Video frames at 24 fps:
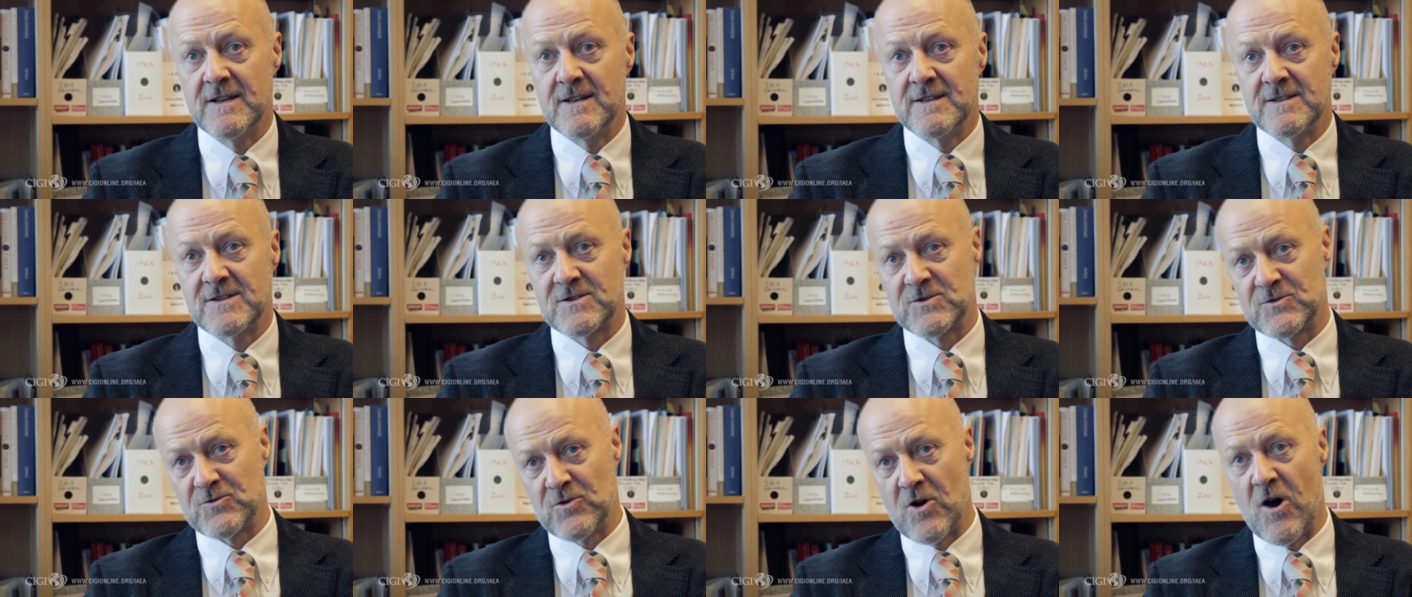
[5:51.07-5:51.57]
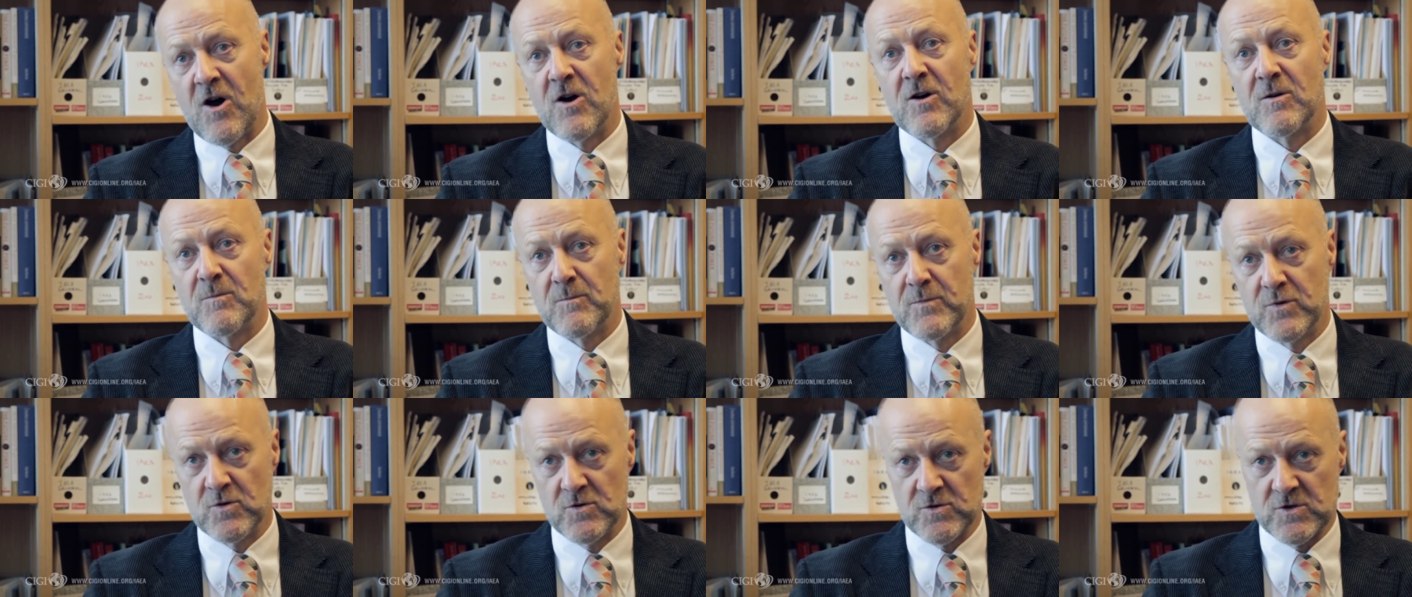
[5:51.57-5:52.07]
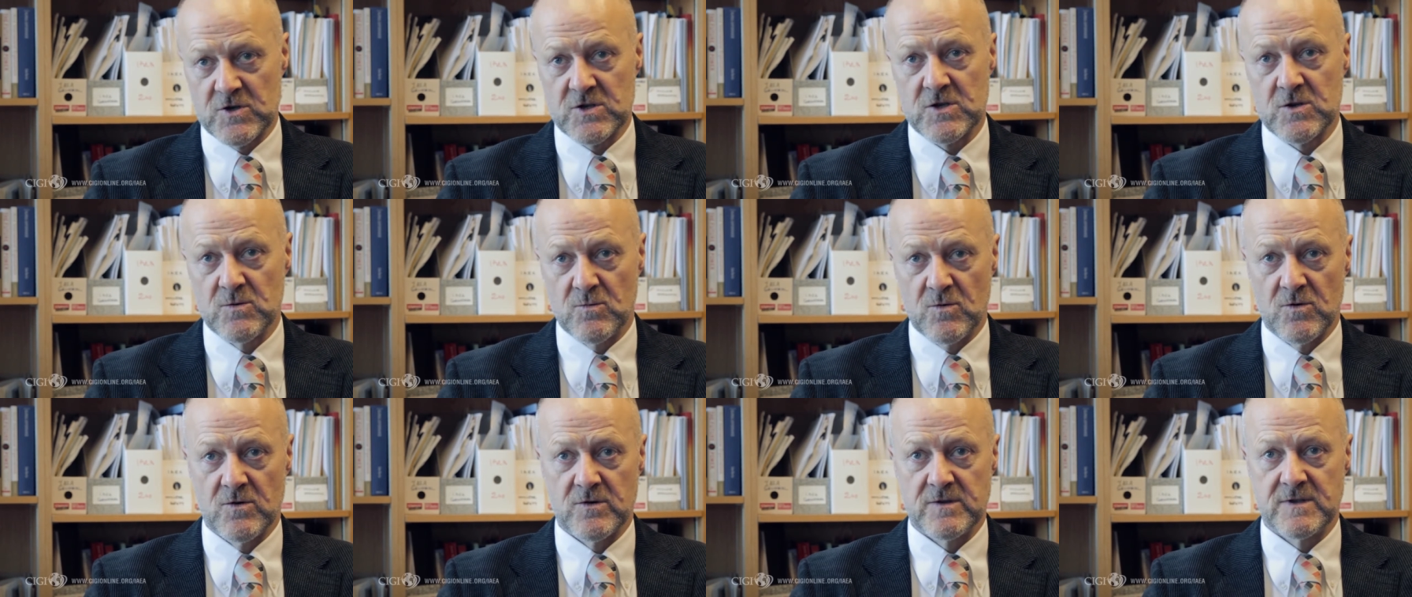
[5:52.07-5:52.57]
strong push
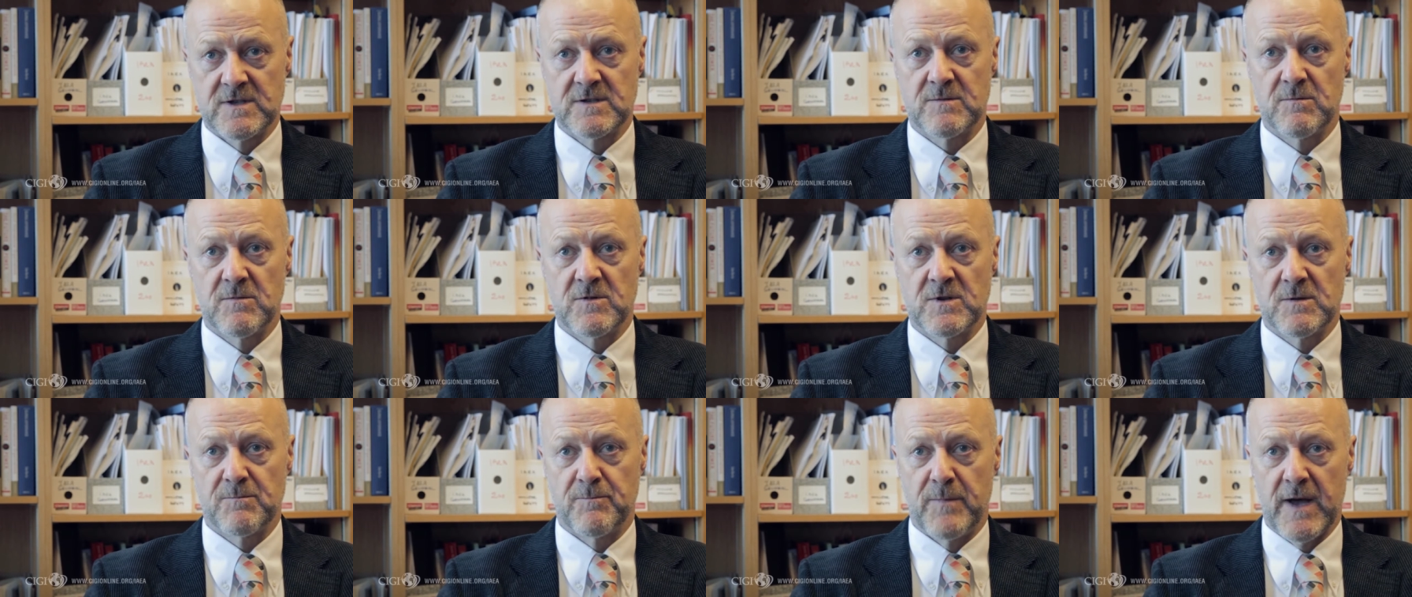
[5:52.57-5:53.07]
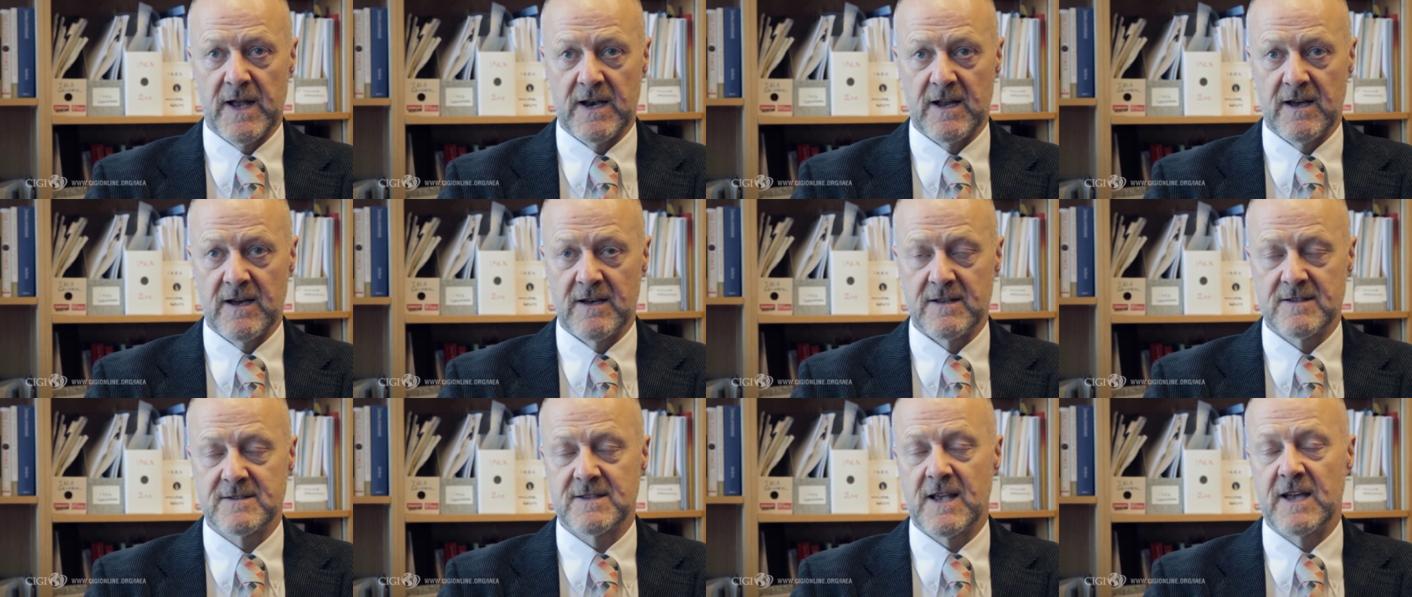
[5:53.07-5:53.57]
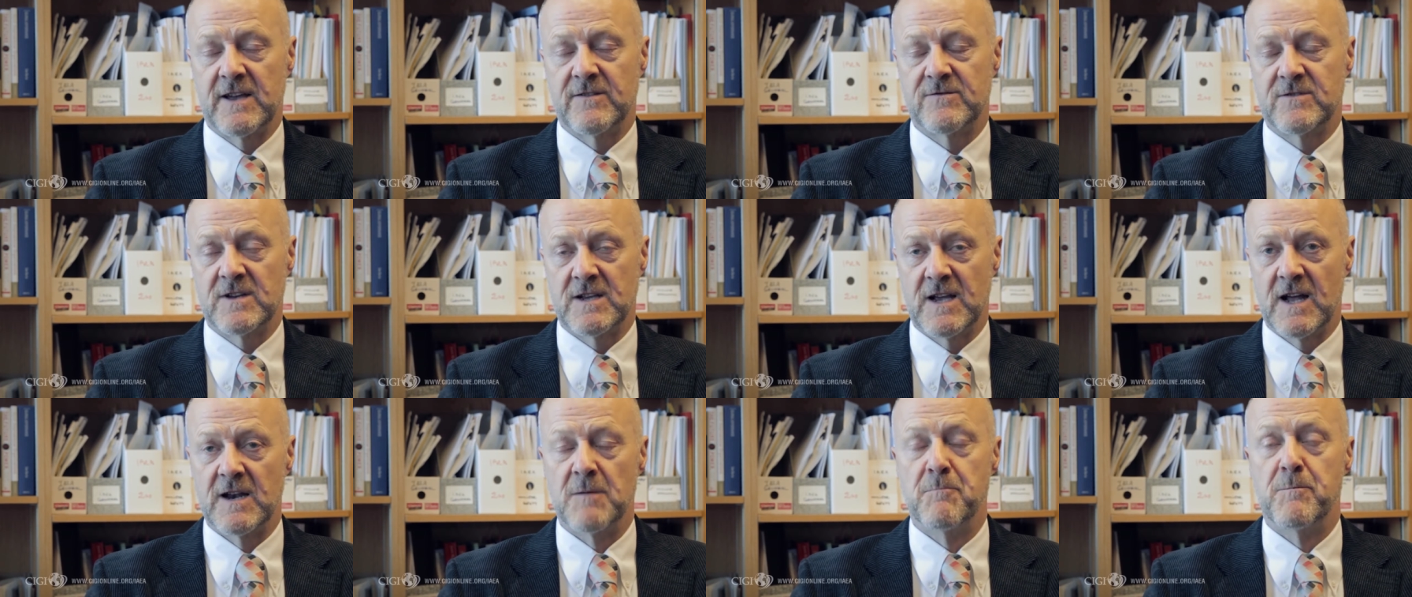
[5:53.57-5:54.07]
towards better
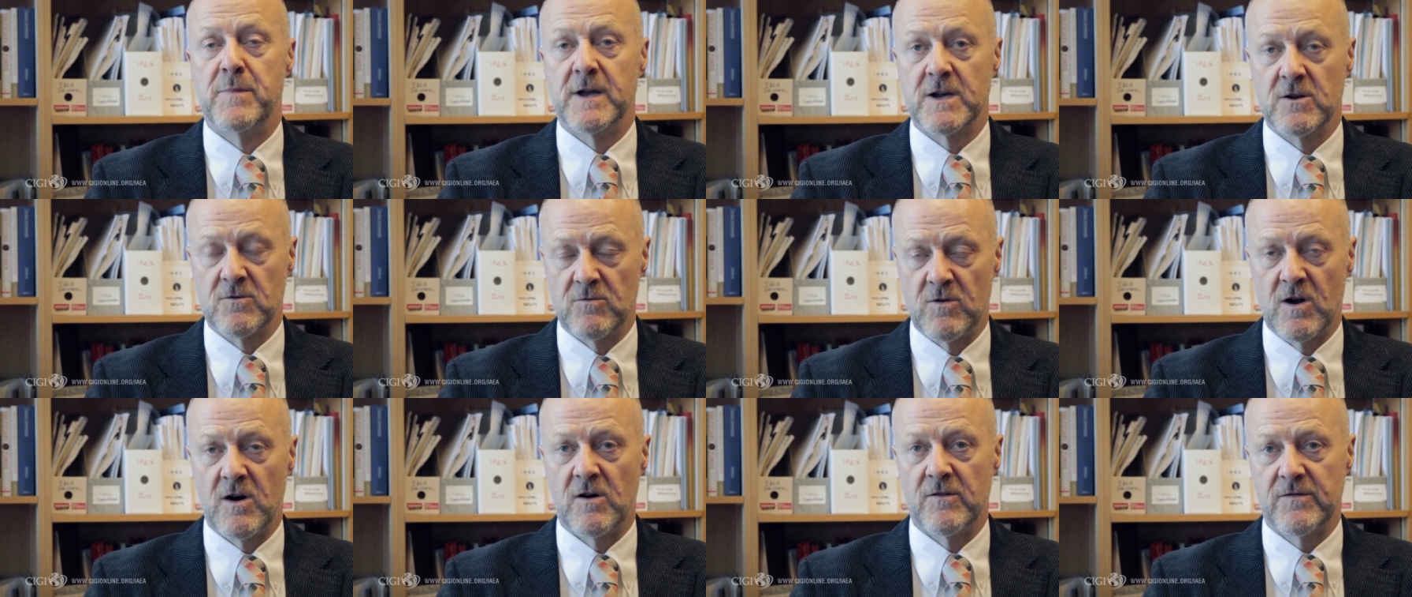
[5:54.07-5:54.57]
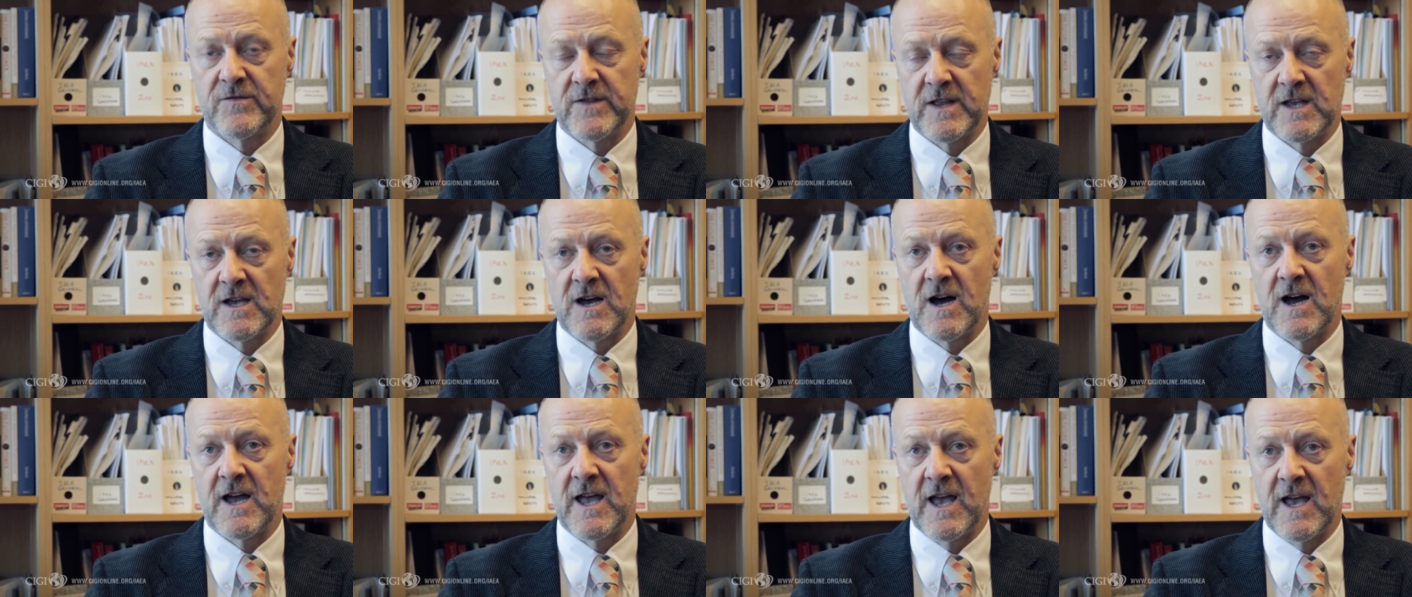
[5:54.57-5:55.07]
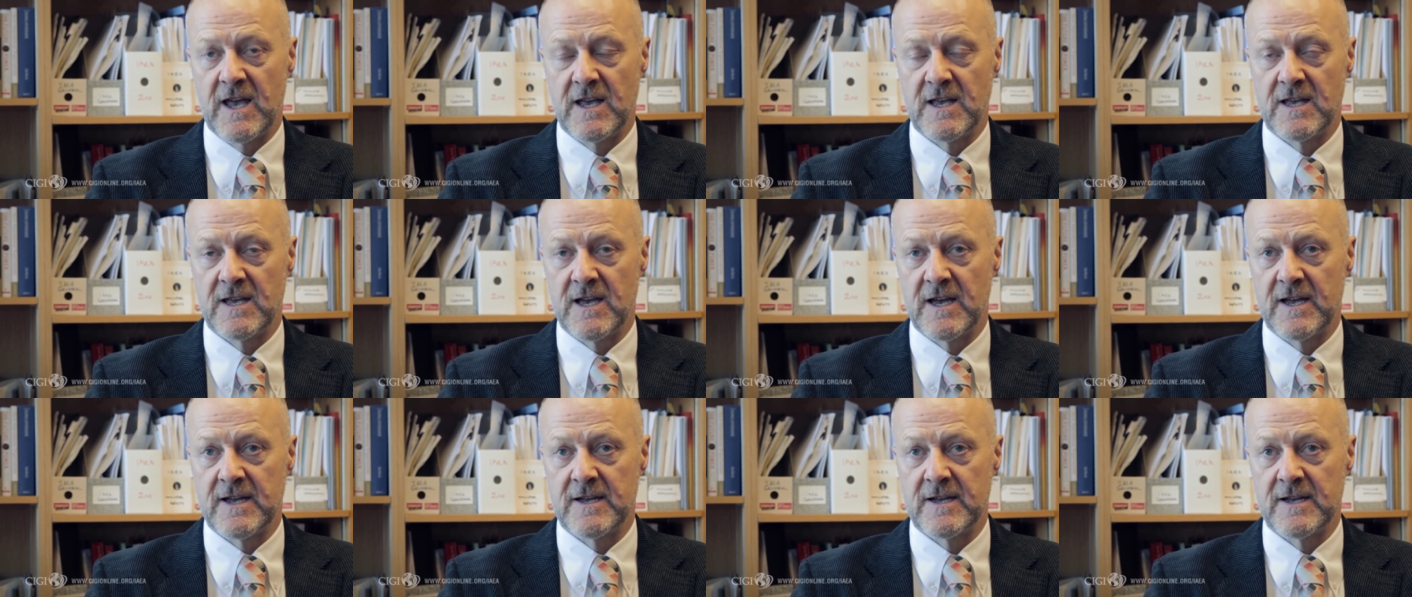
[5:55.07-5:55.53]
safety and a bigger role for the I A E